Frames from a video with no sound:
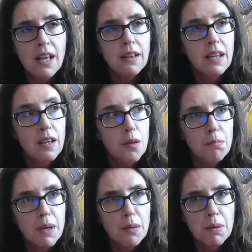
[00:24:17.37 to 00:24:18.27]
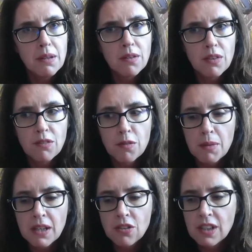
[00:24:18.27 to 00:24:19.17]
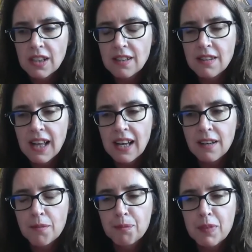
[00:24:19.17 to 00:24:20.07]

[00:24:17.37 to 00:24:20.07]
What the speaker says: The other big piece of information is that